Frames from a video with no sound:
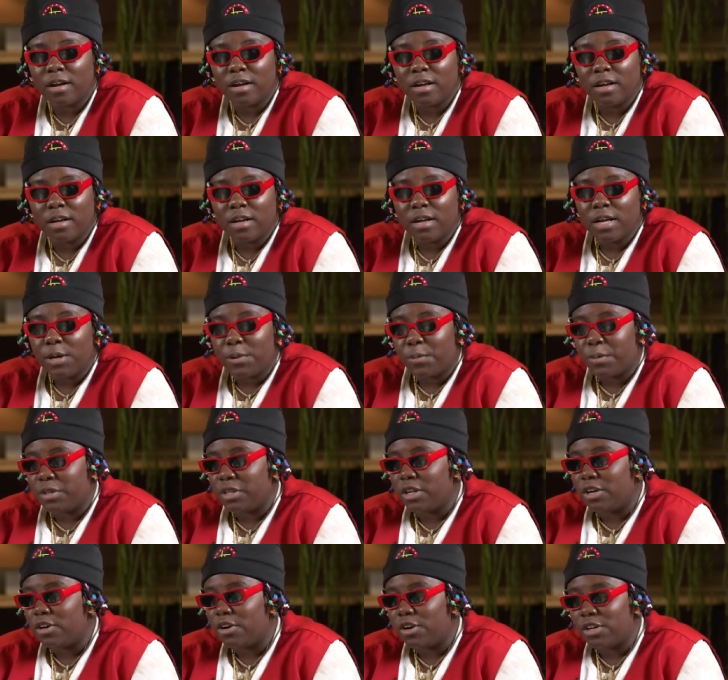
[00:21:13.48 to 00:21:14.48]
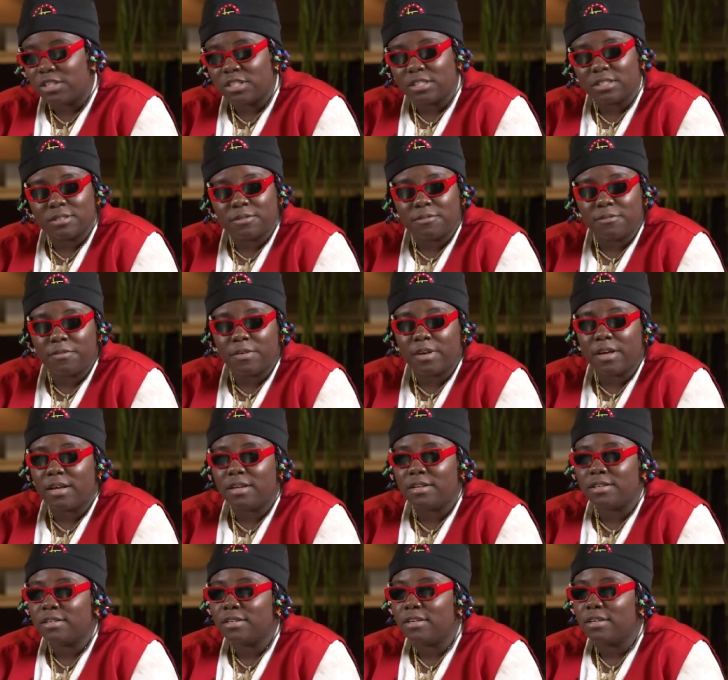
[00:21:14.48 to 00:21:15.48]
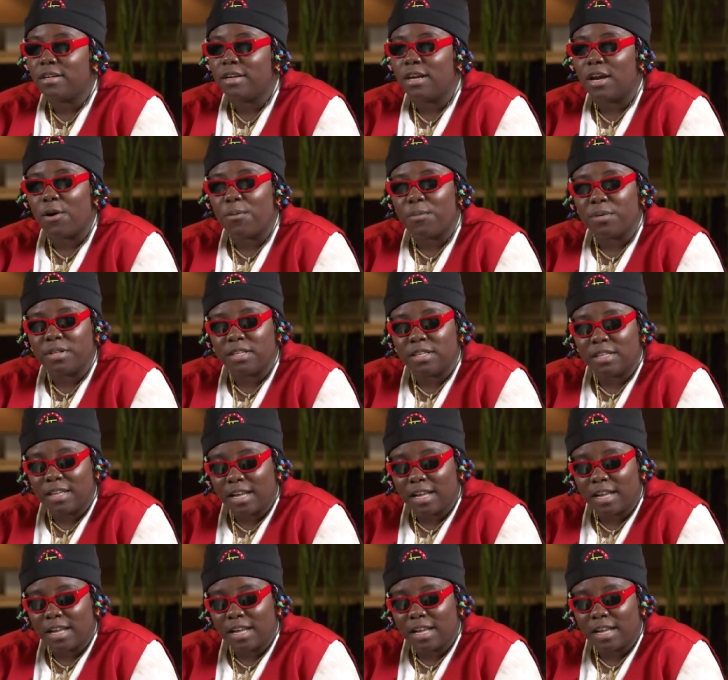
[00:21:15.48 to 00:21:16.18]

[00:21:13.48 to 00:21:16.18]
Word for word: Right. When the curtains fade and when the